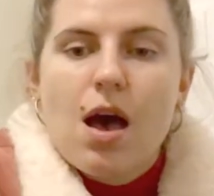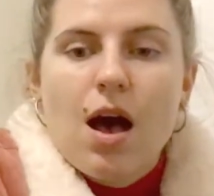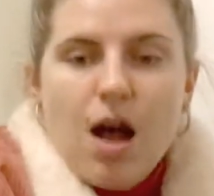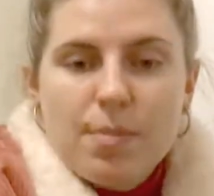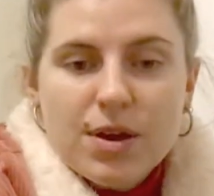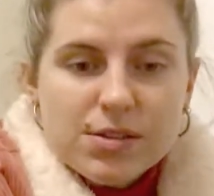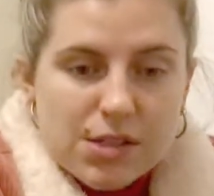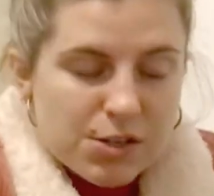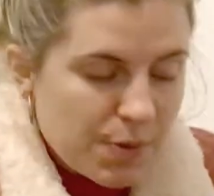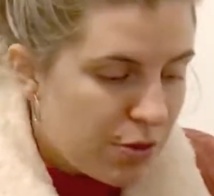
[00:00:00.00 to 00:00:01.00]
So
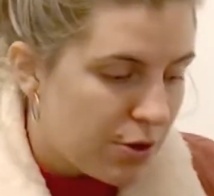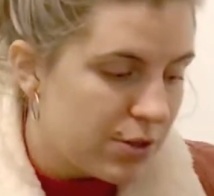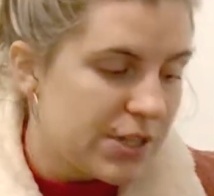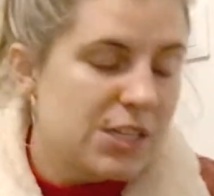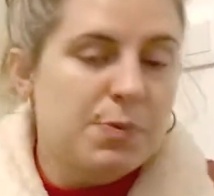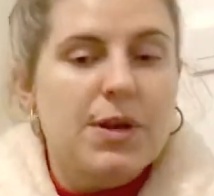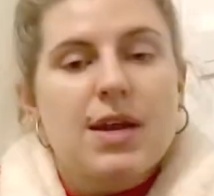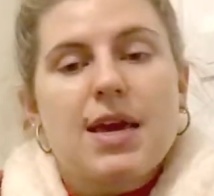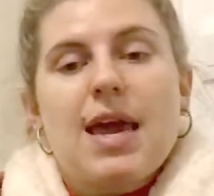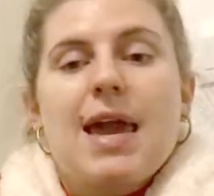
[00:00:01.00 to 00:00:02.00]
that was my Thursday
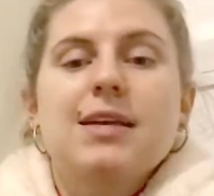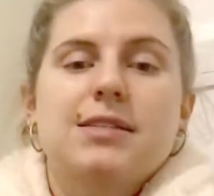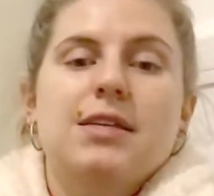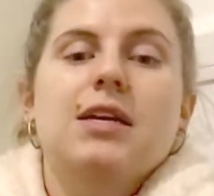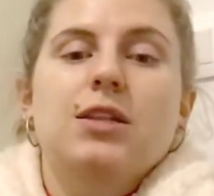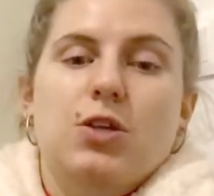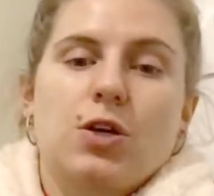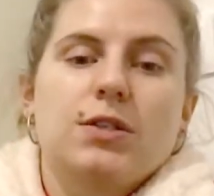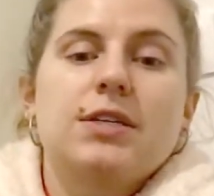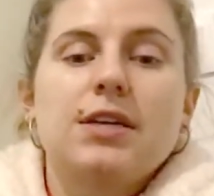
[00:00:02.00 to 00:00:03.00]
spending. 18,
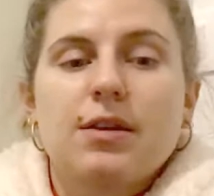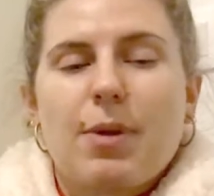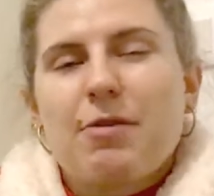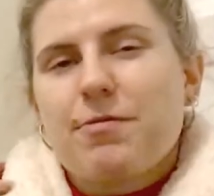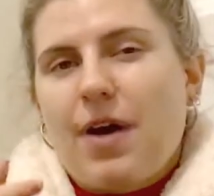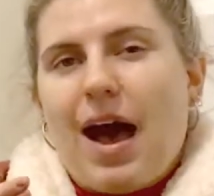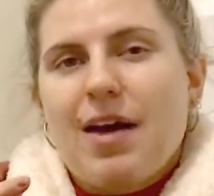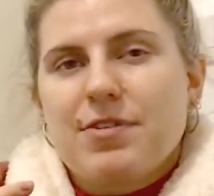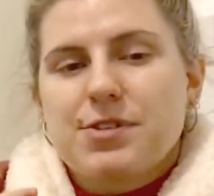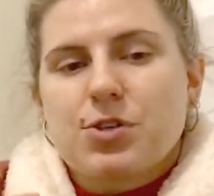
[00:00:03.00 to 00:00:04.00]
13, about
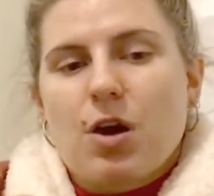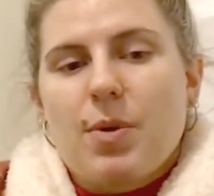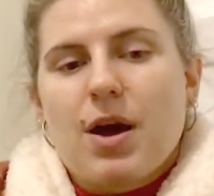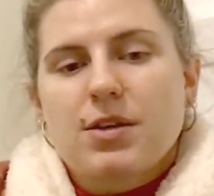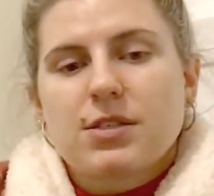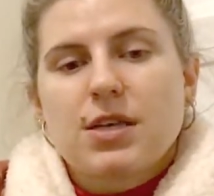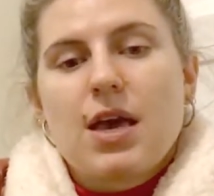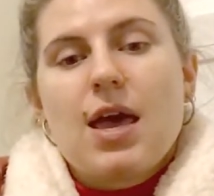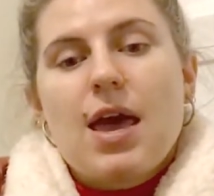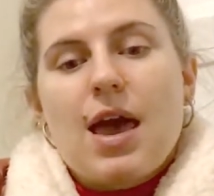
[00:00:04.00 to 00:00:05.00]
5 at Starbucks.
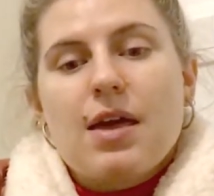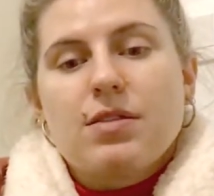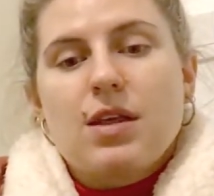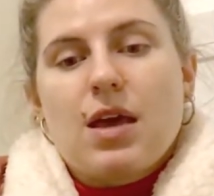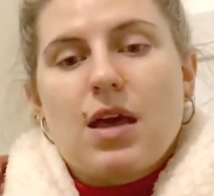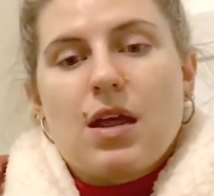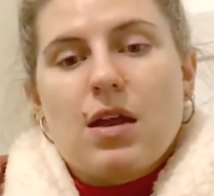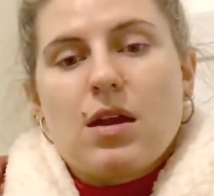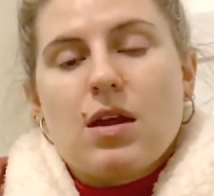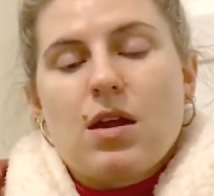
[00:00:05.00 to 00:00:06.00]
And
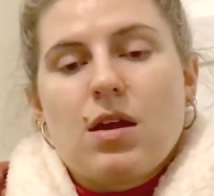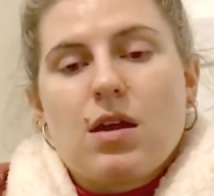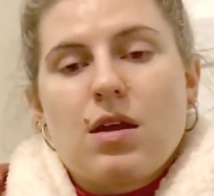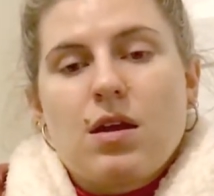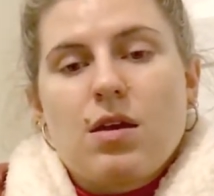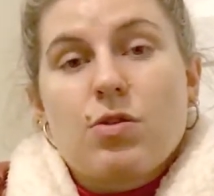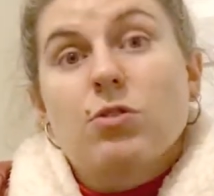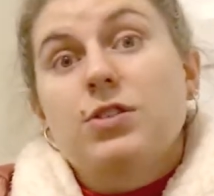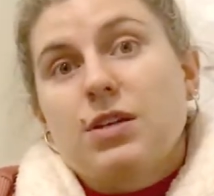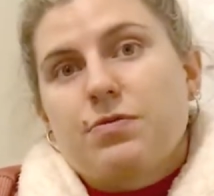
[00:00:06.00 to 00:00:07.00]
then
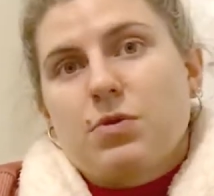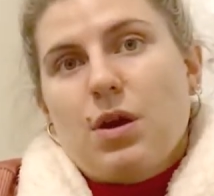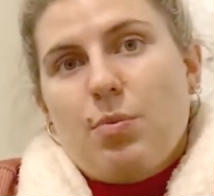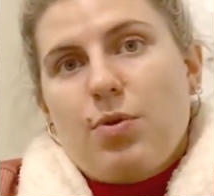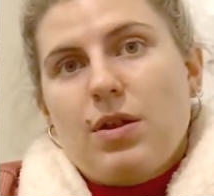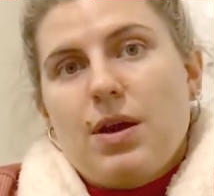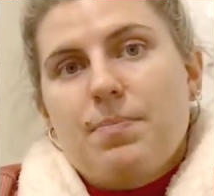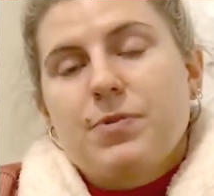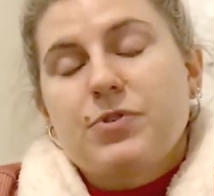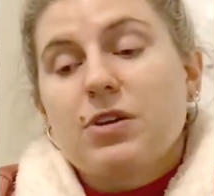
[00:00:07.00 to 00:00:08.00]
13 for the umbrella.
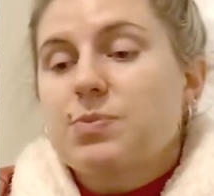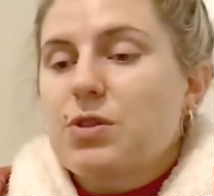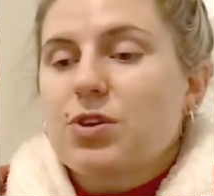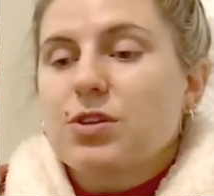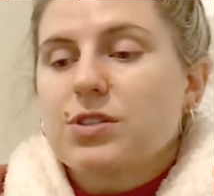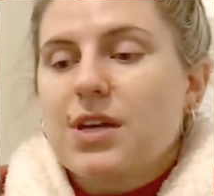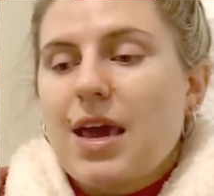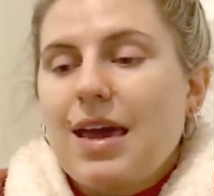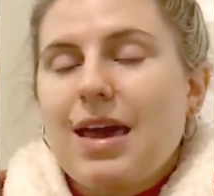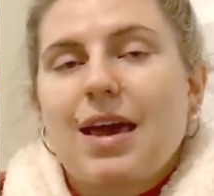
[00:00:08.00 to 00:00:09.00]
So that was my
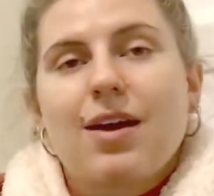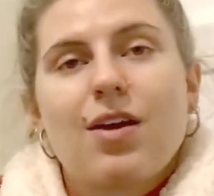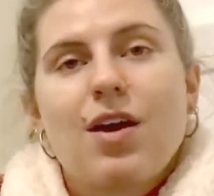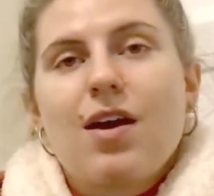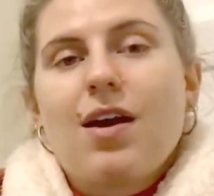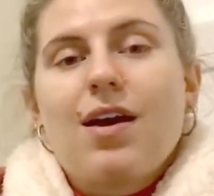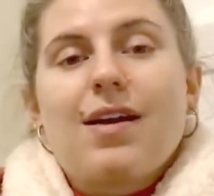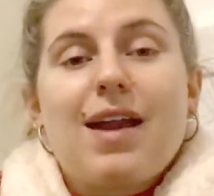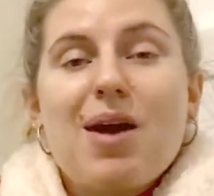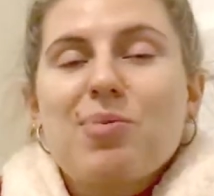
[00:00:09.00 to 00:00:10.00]
Thursday, and
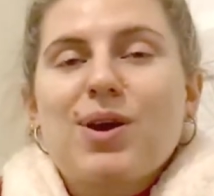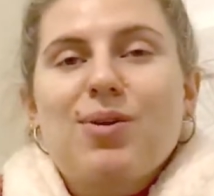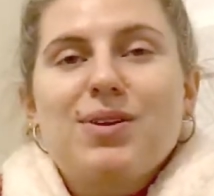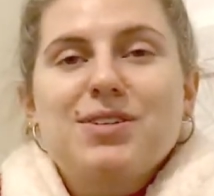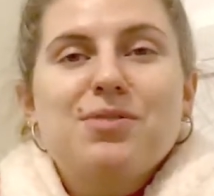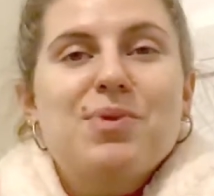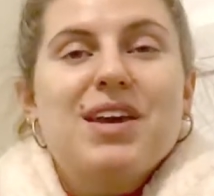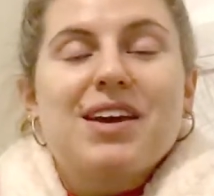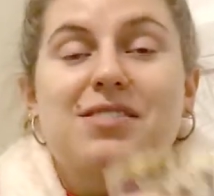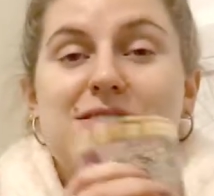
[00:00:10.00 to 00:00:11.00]
now we're going into the
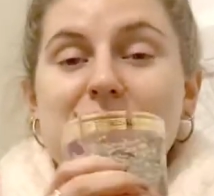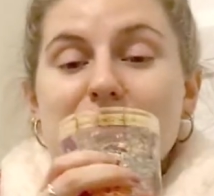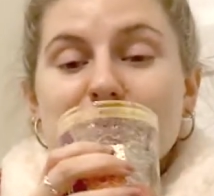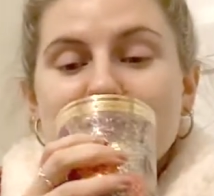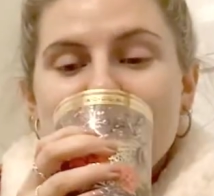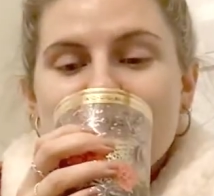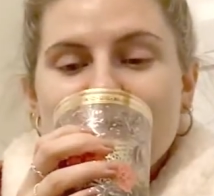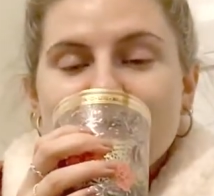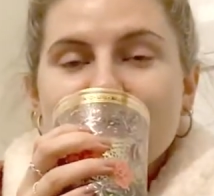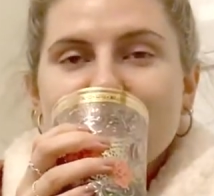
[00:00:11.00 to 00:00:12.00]
weekend. So we'll see
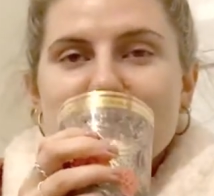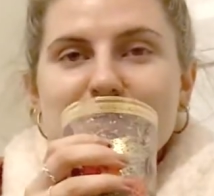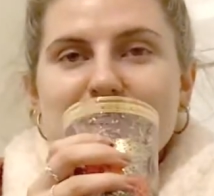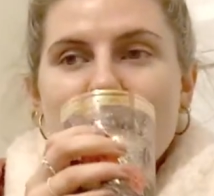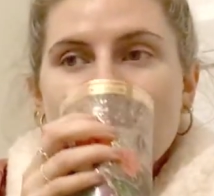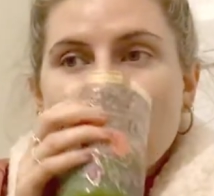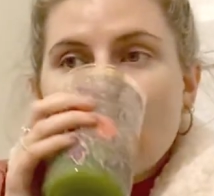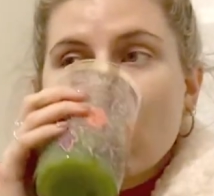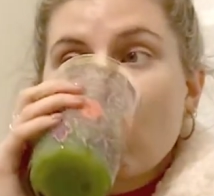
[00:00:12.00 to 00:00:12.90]
what's happening.